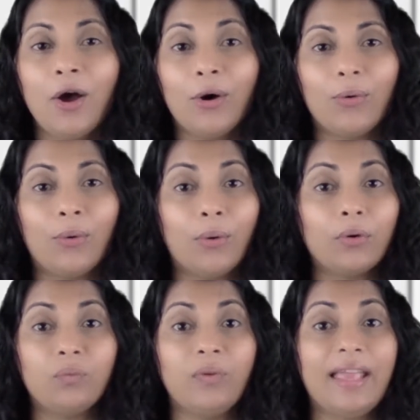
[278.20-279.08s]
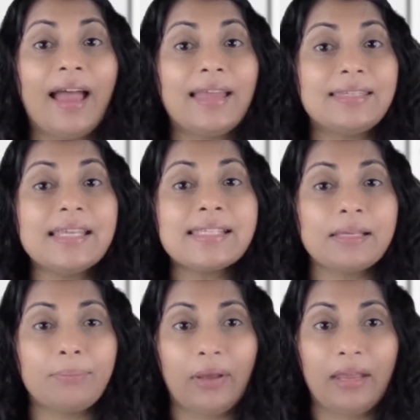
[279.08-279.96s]
Or we
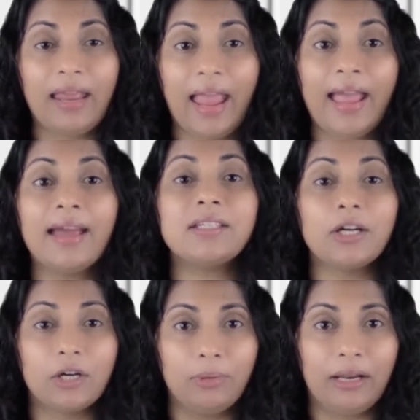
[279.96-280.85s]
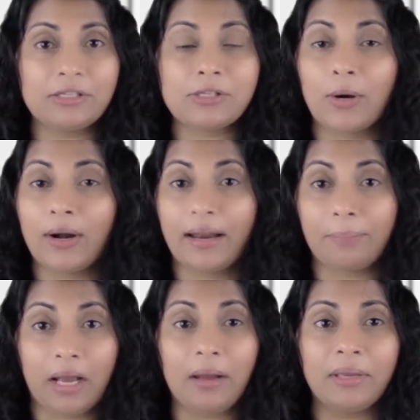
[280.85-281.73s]
anticipate air turbulence on an
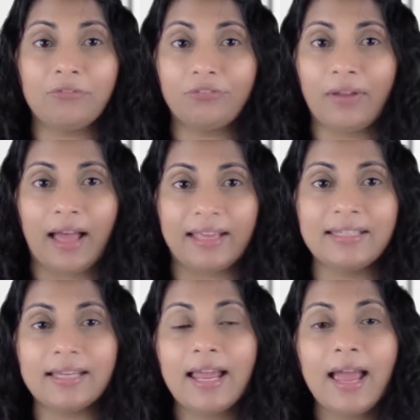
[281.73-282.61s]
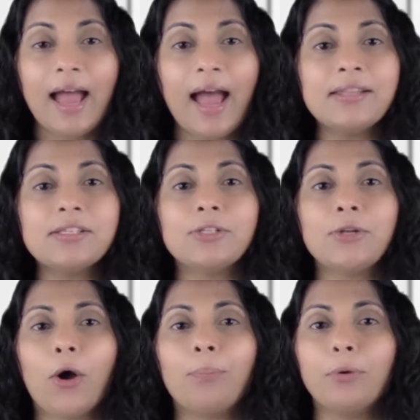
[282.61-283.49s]
upcoming flight and
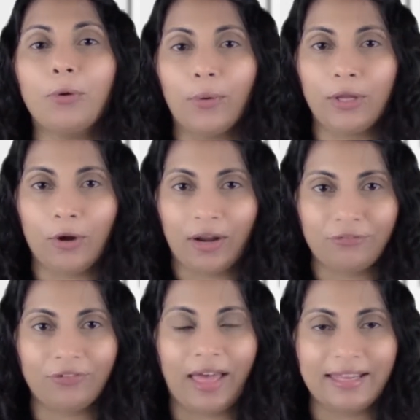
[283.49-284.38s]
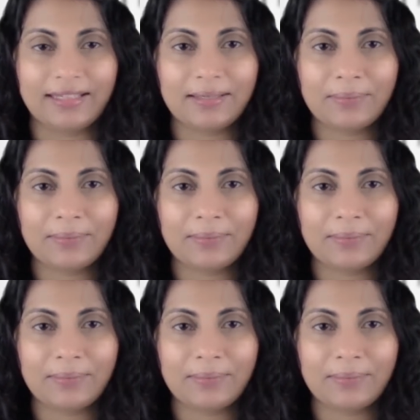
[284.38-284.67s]
stop going on a flight.